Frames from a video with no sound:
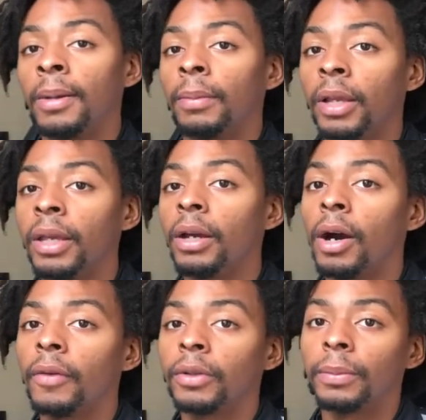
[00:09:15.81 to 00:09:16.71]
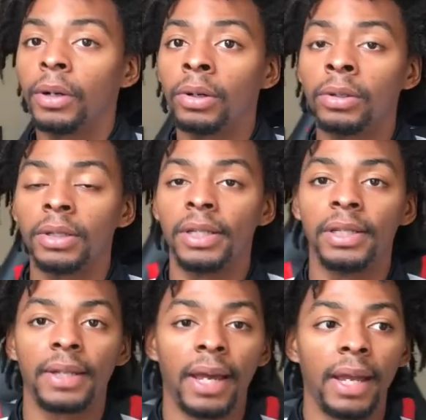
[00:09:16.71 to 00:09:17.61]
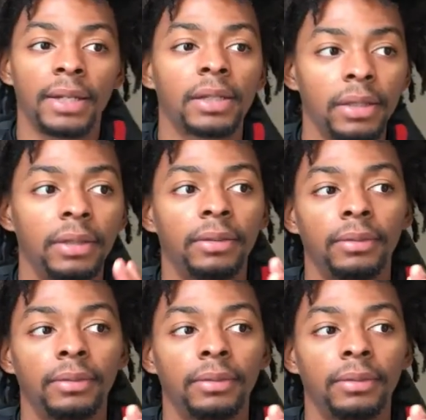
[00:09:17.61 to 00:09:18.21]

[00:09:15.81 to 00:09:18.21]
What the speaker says: playing off the ball is actually